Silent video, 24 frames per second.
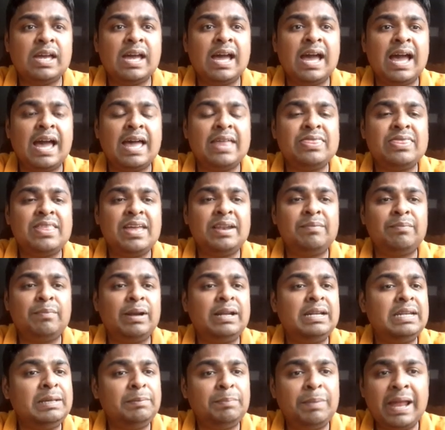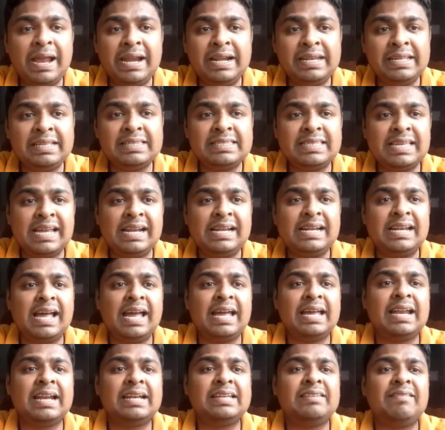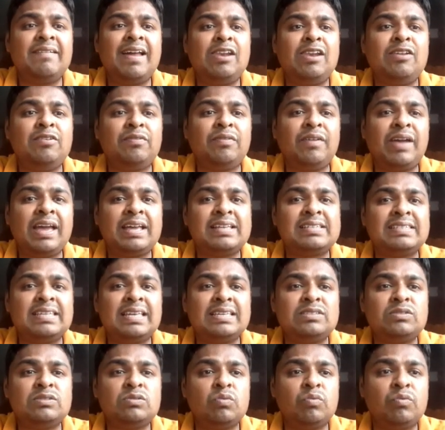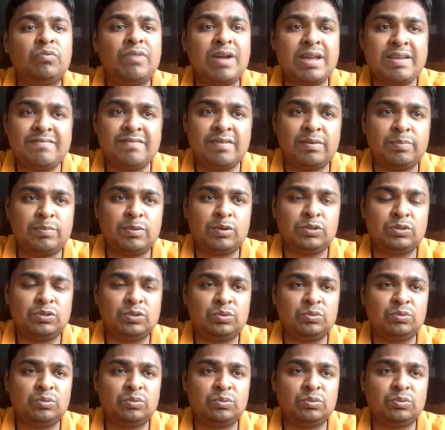and then multiply it inside, I get the value of x as 5 upon 2